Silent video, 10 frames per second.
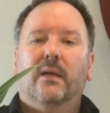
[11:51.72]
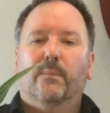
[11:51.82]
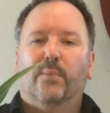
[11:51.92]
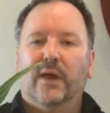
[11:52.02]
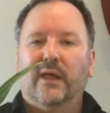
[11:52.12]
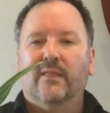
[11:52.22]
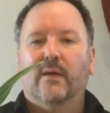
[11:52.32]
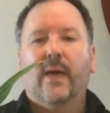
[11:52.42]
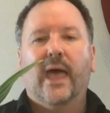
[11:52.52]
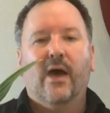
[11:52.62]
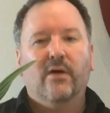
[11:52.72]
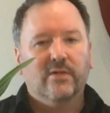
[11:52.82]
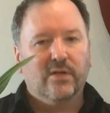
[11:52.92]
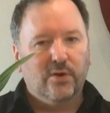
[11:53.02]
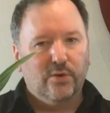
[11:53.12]
bringing them out
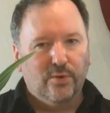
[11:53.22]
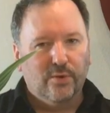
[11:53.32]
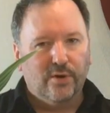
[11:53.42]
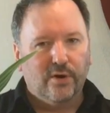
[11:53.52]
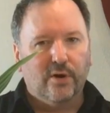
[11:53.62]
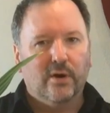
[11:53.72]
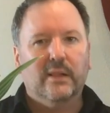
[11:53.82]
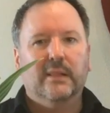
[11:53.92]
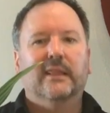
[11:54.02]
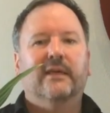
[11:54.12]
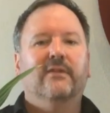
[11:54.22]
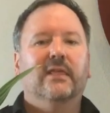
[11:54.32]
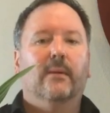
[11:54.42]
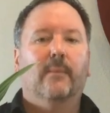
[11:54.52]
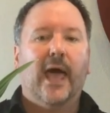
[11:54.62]
of the cooler,
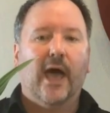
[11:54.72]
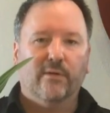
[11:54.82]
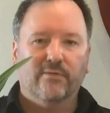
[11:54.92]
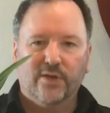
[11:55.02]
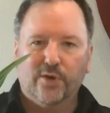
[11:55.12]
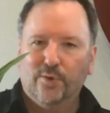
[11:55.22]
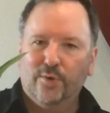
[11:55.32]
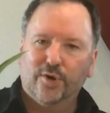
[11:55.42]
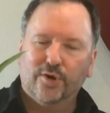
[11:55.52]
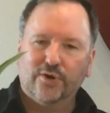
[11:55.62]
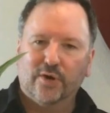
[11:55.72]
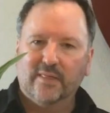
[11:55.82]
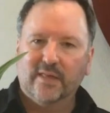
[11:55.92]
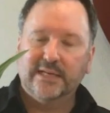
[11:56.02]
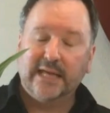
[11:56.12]
leaving them out of the cooler
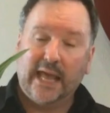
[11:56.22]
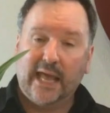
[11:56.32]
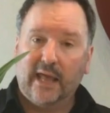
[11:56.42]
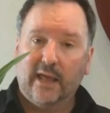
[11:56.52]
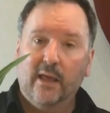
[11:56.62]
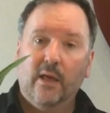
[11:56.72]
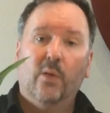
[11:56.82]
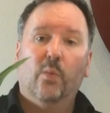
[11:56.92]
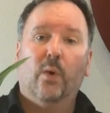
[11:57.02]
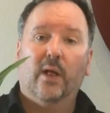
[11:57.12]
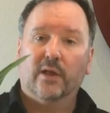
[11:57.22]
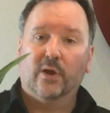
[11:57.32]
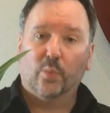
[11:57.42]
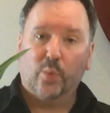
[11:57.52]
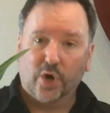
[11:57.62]
during the day while
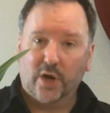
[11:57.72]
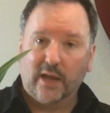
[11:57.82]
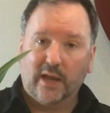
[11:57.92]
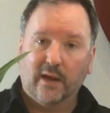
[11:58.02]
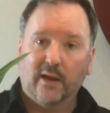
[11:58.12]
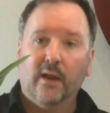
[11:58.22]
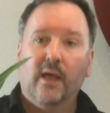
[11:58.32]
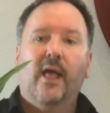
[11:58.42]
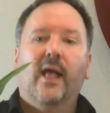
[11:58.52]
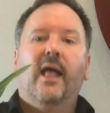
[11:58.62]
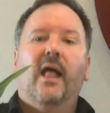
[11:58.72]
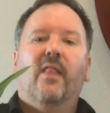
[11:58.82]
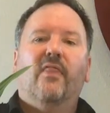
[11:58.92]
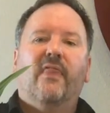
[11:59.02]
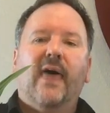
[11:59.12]
you're working.
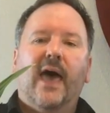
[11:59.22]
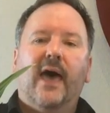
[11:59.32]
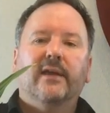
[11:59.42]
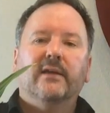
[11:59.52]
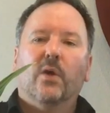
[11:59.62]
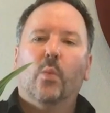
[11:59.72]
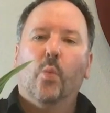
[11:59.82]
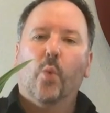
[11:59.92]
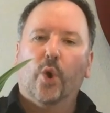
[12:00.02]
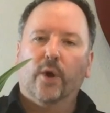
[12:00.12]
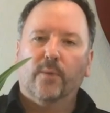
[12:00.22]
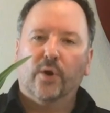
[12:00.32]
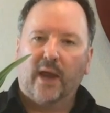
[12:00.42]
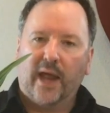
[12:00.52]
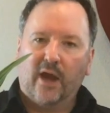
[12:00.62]
That
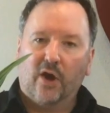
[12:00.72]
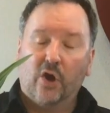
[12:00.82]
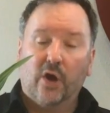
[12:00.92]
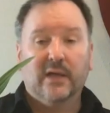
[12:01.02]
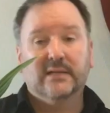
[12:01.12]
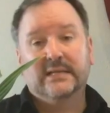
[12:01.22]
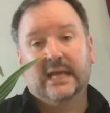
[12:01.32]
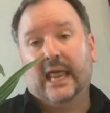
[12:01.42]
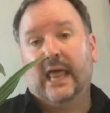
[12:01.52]
warmer air is going to